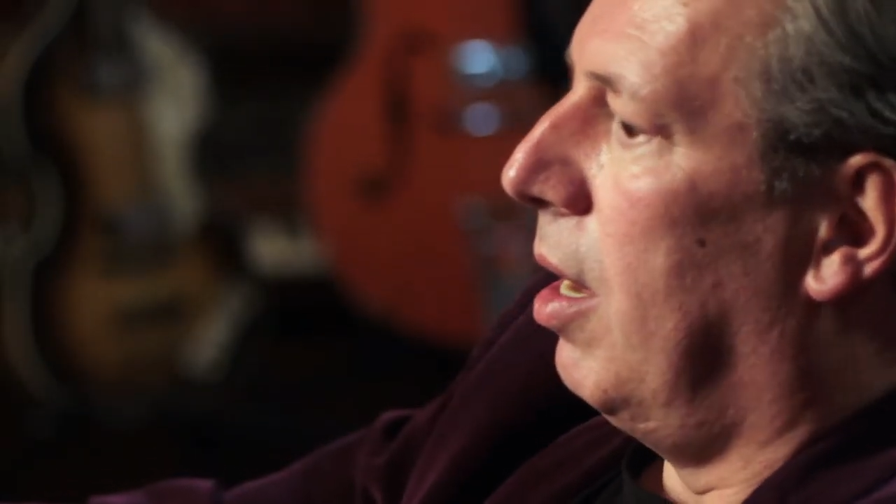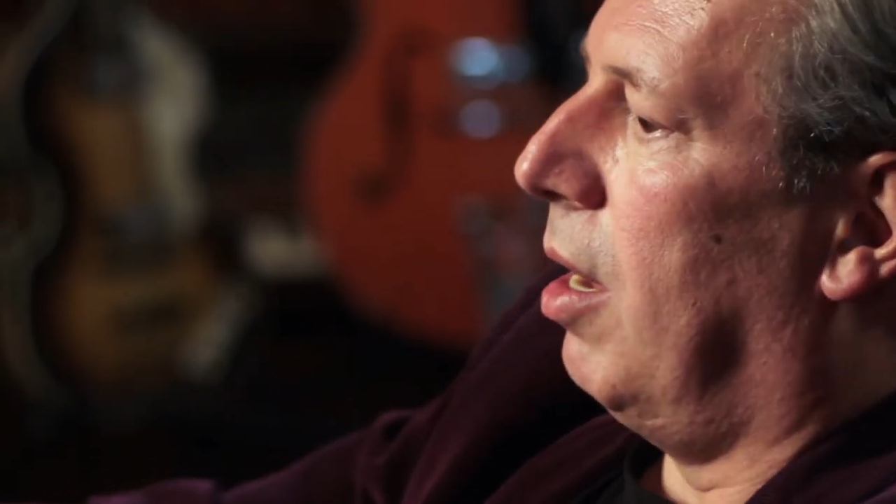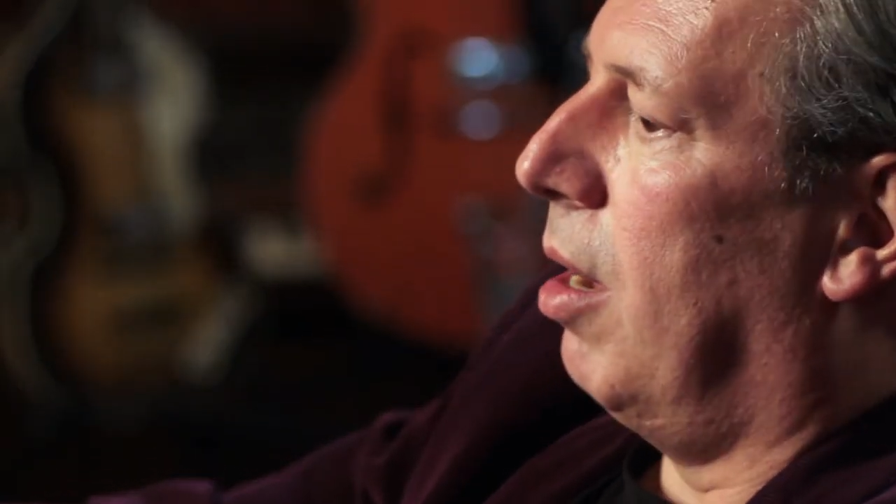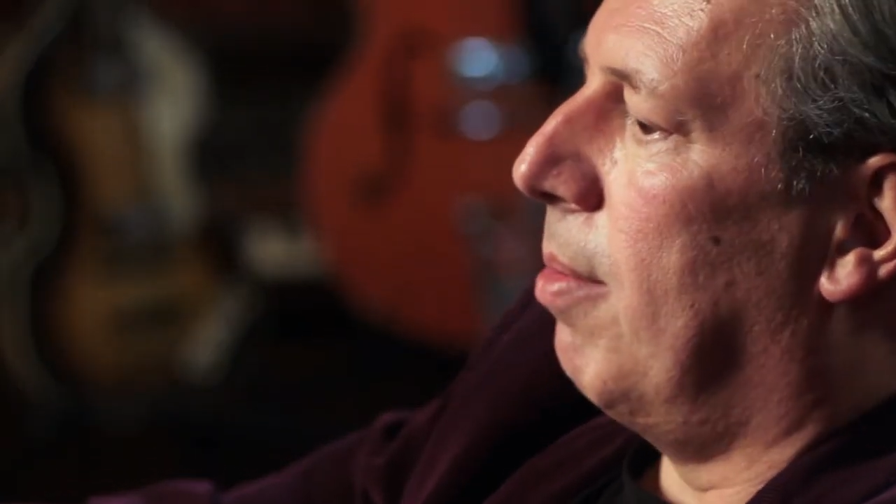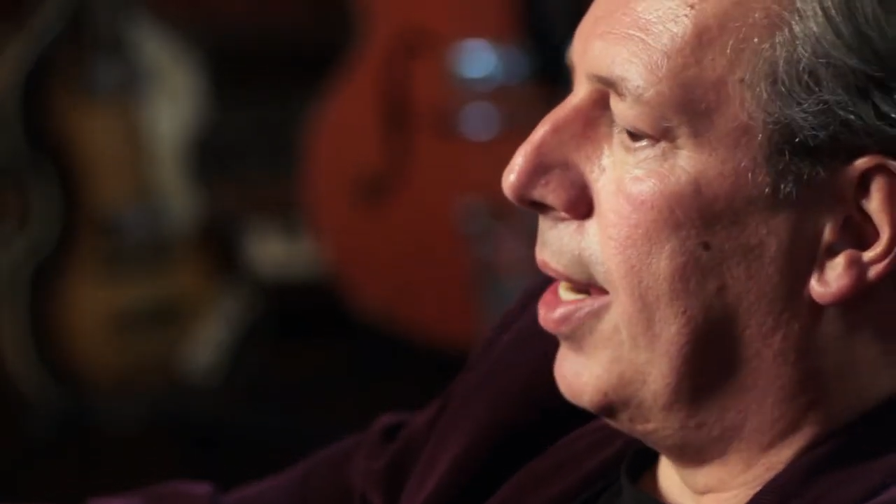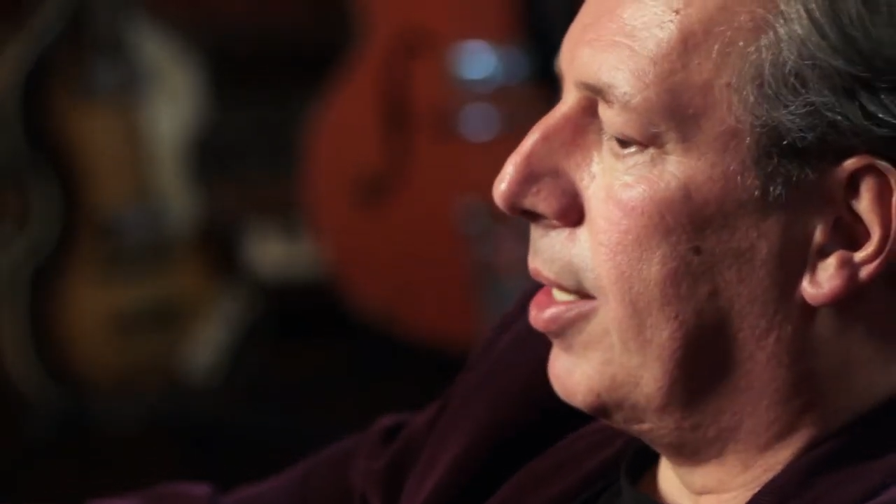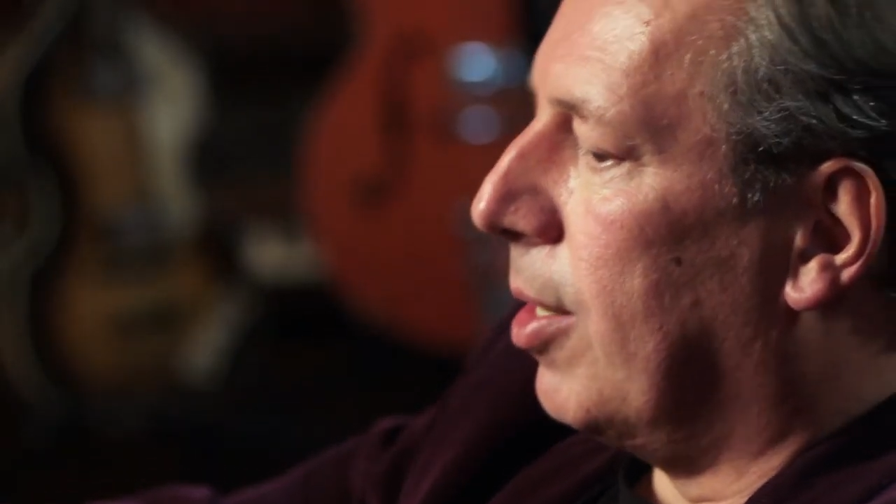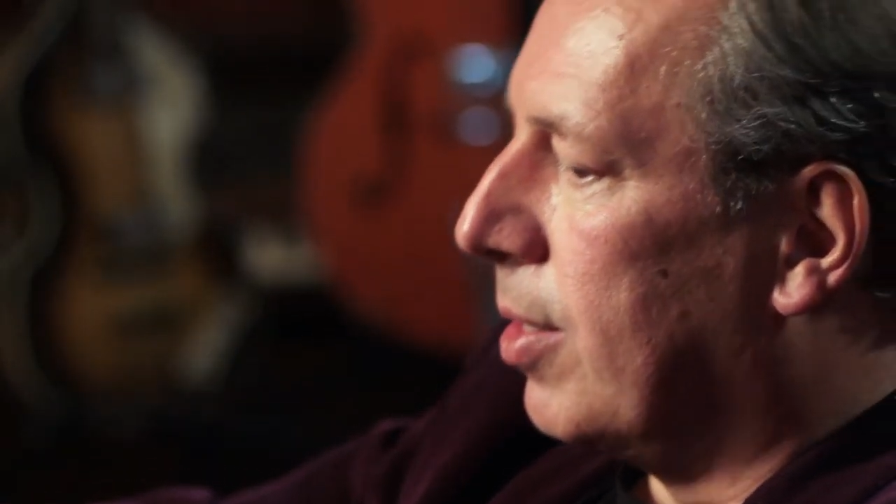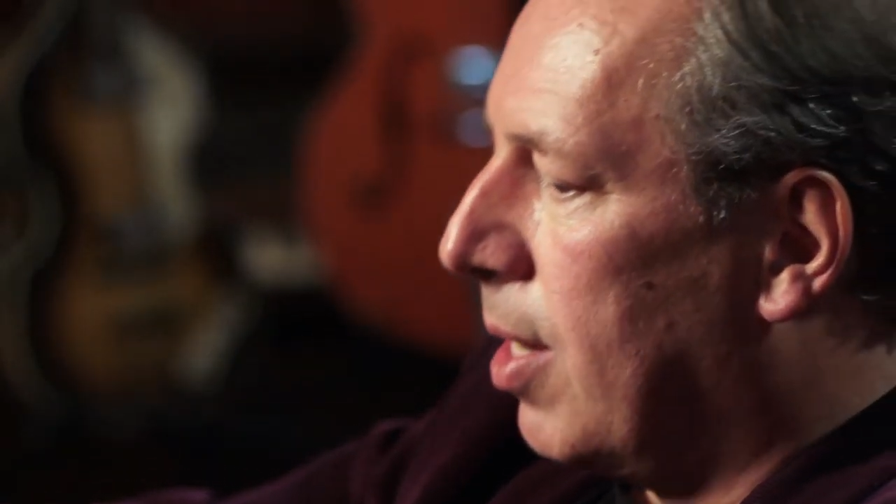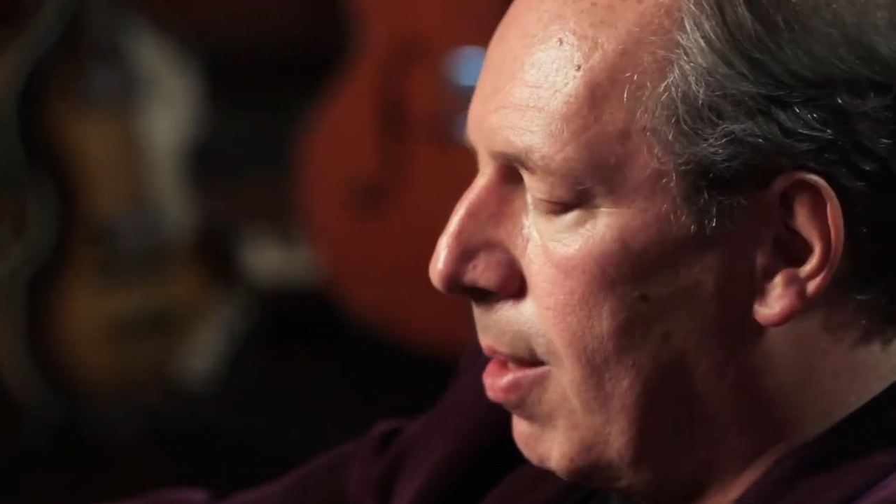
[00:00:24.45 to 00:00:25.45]
Oh my
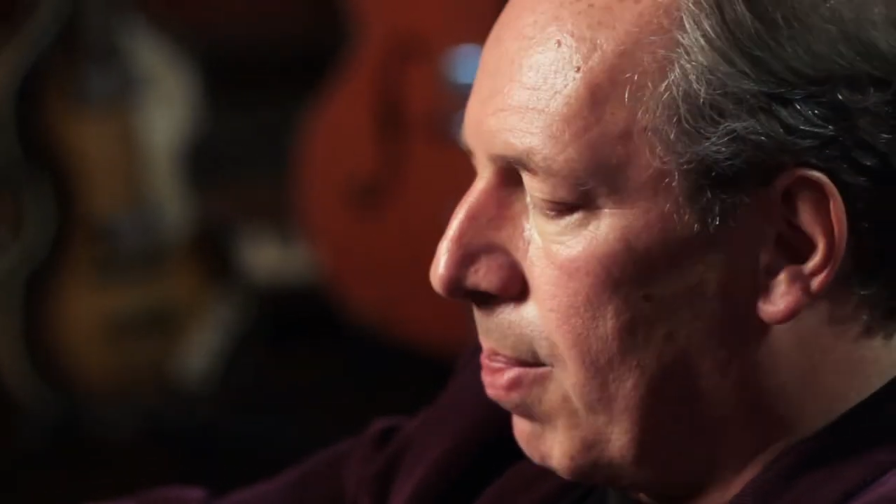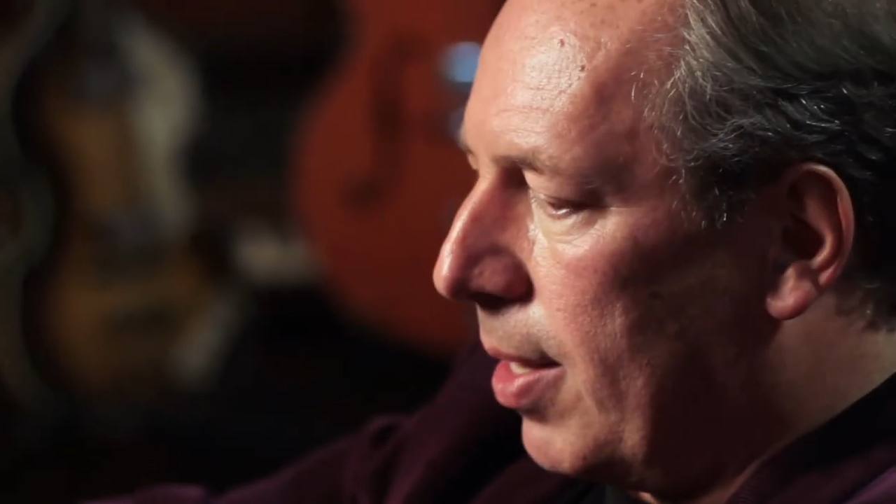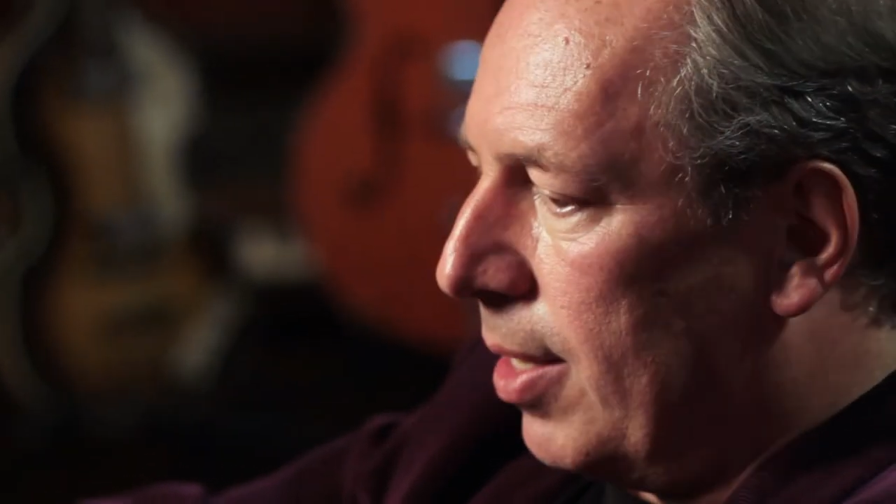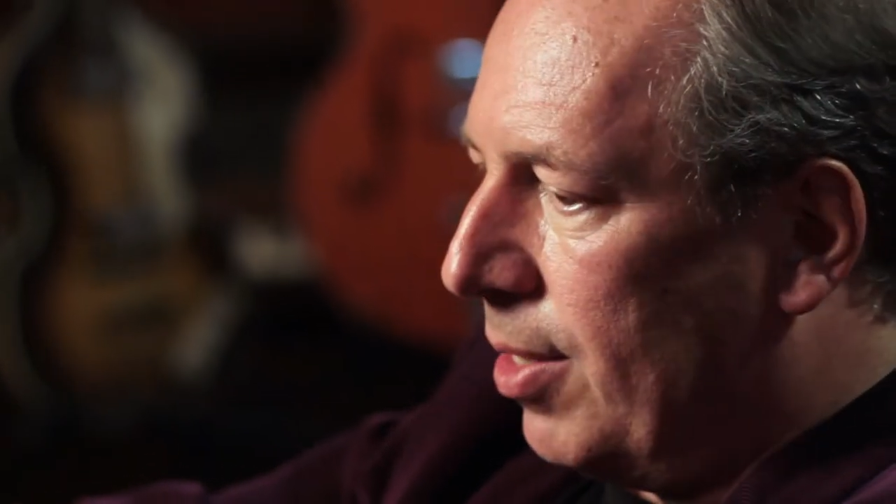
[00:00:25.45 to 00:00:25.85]
God! And